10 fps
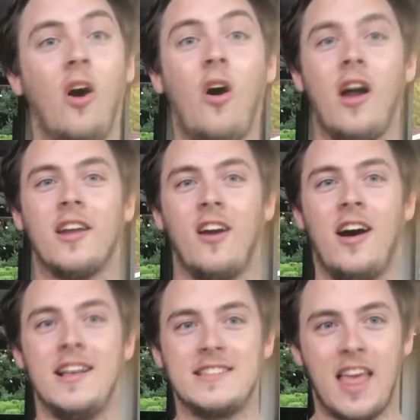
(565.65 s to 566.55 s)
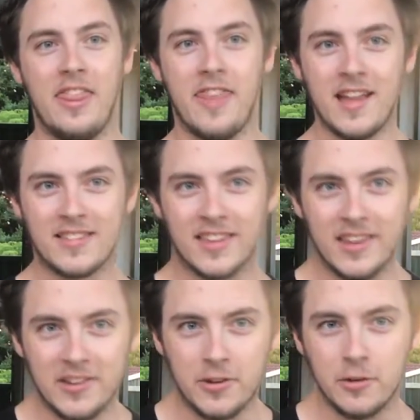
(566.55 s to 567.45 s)
Alright guys, that's
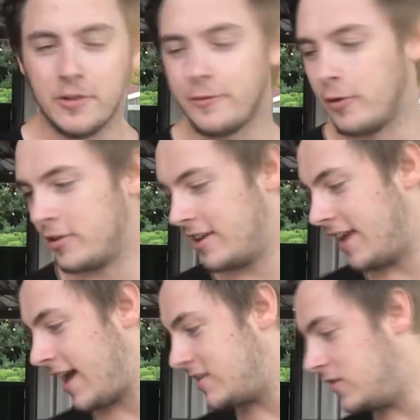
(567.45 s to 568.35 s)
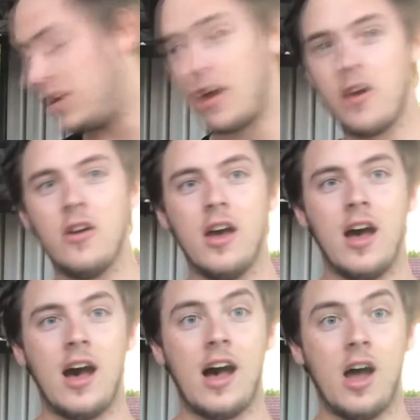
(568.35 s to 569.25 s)
going to do it for today's video.
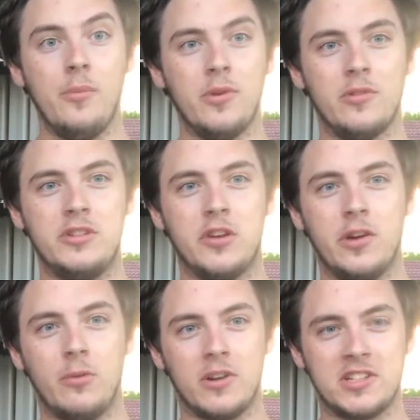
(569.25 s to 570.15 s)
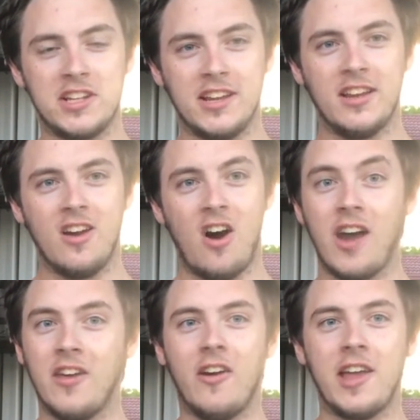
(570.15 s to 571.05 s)
I hope you enjoyed watching.
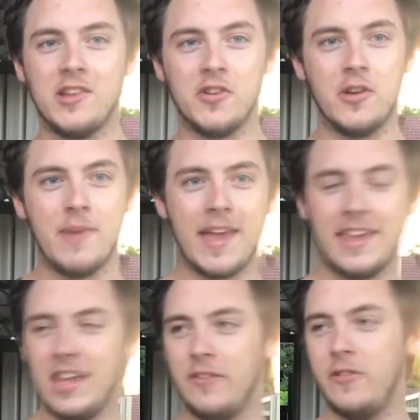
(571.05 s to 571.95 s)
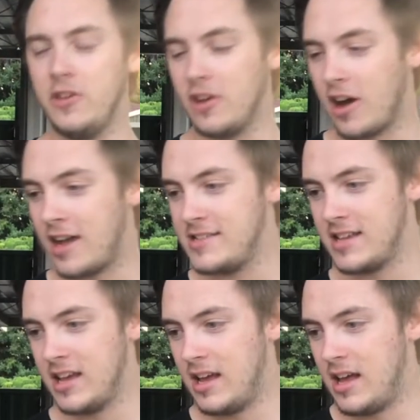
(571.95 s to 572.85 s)
I know I enjoyed making it for you guys.
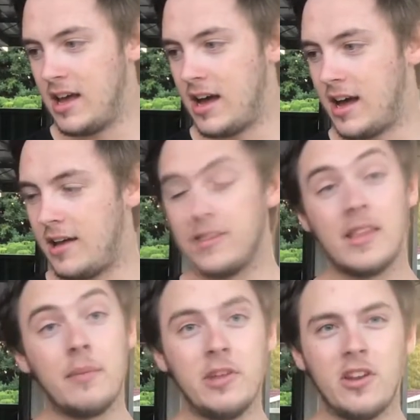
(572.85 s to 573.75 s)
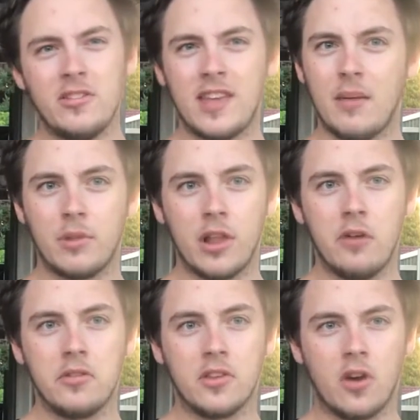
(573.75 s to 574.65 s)
Let me know down
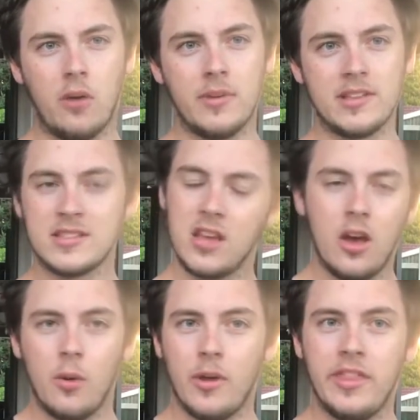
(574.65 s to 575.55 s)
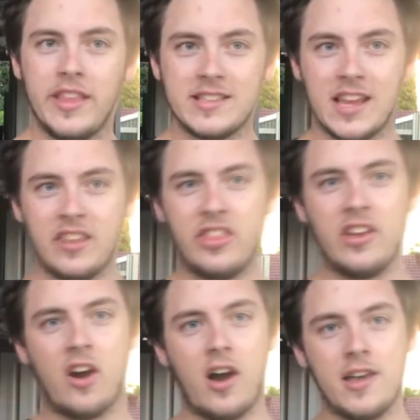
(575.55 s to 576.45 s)
below in the comments whether there's
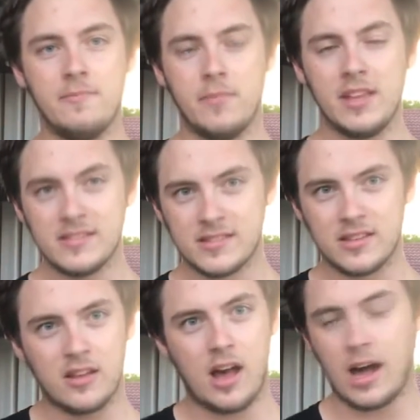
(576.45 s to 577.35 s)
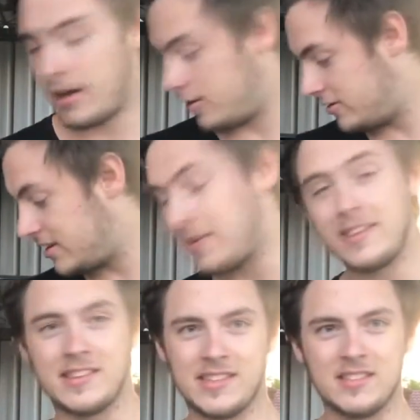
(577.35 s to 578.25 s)
anything I missed to
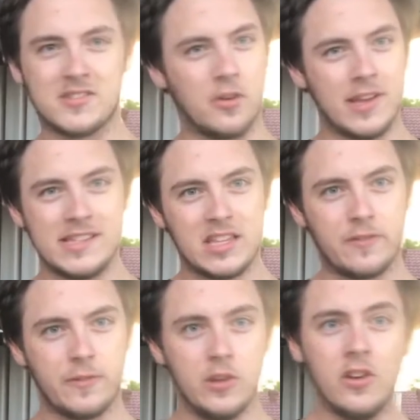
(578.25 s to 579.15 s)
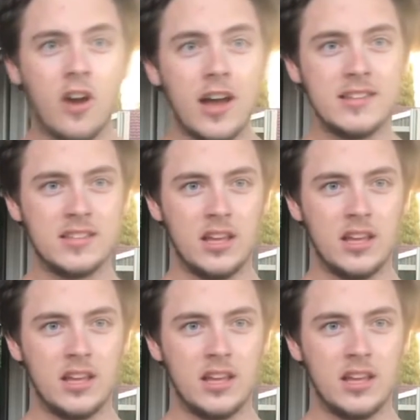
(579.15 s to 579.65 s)
make this install easier for you guys.